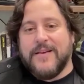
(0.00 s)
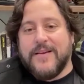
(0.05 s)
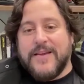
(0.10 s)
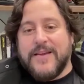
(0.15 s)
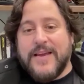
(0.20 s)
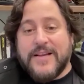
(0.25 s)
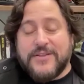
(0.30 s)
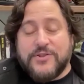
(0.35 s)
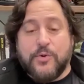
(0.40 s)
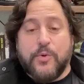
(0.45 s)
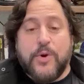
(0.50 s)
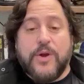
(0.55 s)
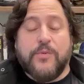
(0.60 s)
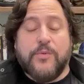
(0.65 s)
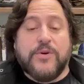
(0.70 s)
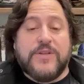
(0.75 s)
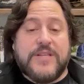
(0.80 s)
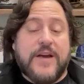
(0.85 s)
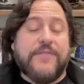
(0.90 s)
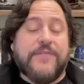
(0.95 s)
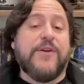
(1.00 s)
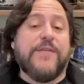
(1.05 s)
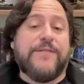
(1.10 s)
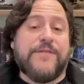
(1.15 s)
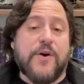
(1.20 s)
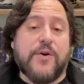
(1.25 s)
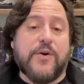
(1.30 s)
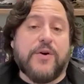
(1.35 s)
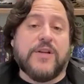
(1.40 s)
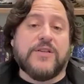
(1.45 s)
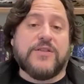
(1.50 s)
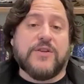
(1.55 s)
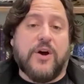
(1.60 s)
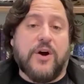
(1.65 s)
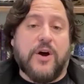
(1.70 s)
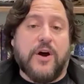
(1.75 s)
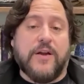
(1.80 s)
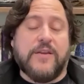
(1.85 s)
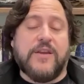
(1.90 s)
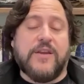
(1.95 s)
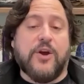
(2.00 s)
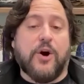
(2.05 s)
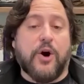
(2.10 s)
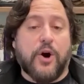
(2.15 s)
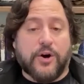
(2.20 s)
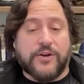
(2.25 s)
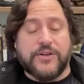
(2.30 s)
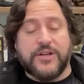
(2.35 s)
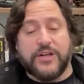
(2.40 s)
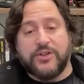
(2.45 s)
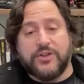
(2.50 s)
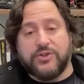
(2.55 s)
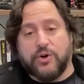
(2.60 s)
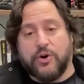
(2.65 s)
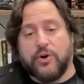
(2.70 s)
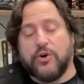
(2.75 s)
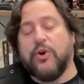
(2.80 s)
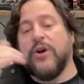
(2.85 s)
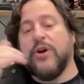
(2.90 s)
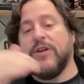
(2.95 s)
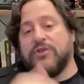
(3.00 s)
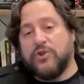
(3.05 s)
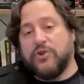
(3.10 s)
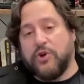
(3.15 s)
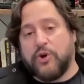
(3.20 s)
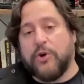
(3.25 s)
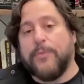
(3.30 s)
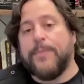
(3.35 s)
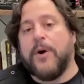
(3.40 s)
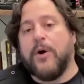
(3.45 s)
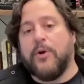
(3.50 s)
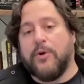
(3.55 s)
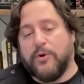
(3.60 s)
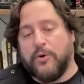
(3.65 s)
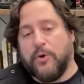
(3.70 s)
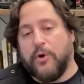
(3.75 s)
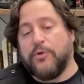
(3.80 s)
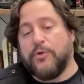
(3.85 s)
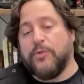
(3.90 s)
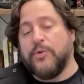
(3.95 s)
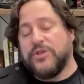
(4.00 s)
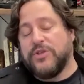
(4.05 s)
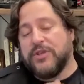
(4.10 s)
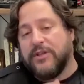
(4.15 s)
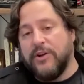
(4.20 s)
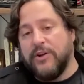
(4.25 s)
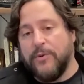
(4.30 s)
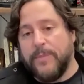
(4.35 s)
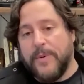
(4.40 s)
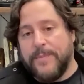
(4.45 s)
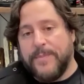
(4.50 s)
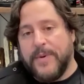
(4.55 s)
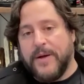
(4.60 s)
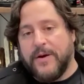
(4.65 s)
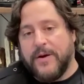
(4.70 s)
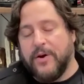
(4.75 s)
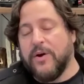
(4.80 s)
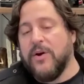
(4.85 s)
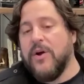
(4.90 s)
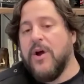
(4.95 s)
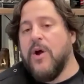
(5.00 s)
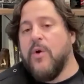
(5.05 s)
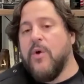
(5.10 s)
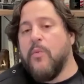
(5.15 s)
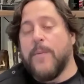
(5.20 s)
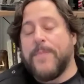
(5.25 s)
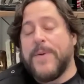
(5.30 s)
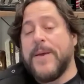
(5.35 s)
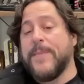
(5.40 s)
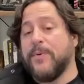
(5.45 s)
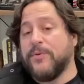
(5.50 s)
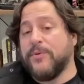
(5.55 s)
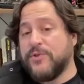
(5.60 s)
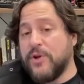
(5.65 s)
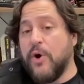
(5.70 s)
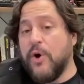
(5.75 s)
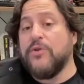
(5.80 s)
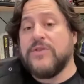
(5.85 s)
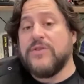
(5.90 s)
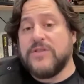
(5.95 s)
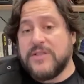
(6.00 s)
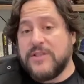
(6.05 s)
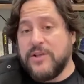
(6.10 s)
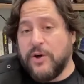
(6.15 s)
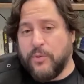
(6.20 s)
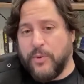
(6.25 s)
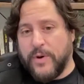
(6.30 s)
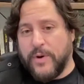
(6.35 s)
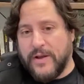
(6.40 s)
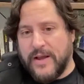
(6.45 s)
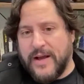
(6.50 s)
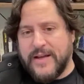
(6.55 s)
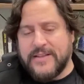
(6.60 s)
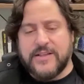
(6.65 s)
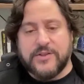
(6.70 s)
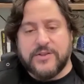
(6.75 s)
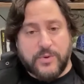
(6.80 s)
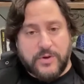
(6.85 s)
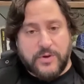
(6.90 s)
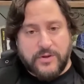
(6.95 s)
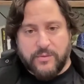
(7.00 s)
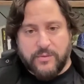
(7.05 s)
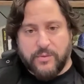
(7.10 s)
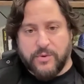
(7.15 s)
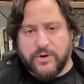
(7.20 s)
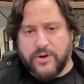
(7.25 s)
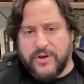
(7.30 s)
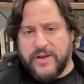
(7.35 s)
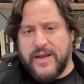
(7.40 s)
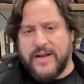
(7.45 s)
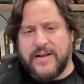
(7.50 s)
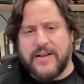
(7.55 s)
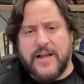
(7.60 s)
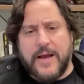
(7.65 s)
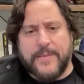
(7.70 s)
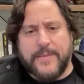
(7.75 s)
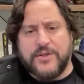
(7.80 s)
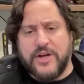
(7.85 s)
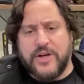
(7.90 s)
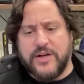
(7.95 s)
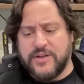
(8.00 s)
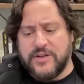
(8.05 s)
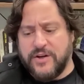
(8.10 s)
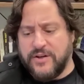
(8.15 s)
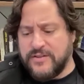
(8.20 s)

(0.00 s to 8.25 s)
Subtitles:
Yeah, so we would definitely focus on the Arctic Circle and Circle Polar North, which is a little bit bigger. What people don't still realize, because we're looking at climate change and all these